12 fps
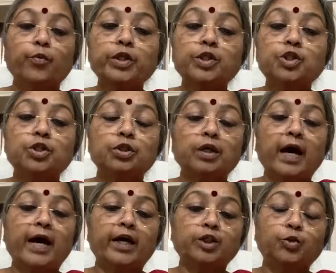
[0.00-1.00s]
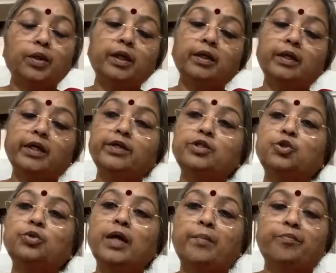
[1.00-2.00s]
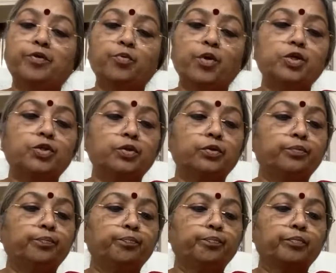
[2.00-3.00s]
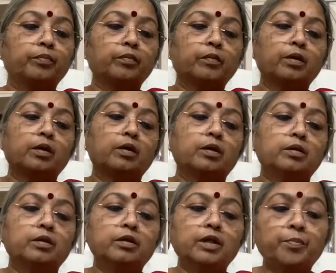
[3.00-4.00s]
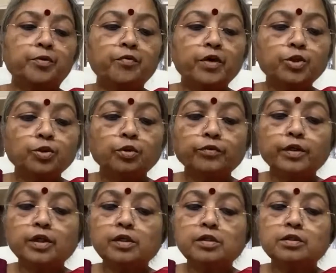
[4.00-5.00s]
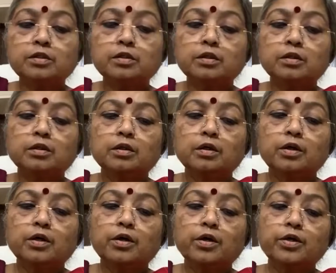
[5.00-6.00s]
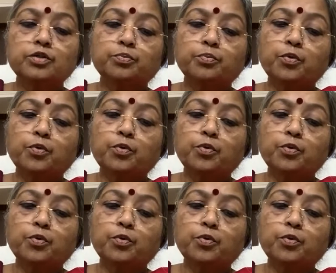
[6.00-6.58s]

which actually leads to deprivation. The deprivation of girls is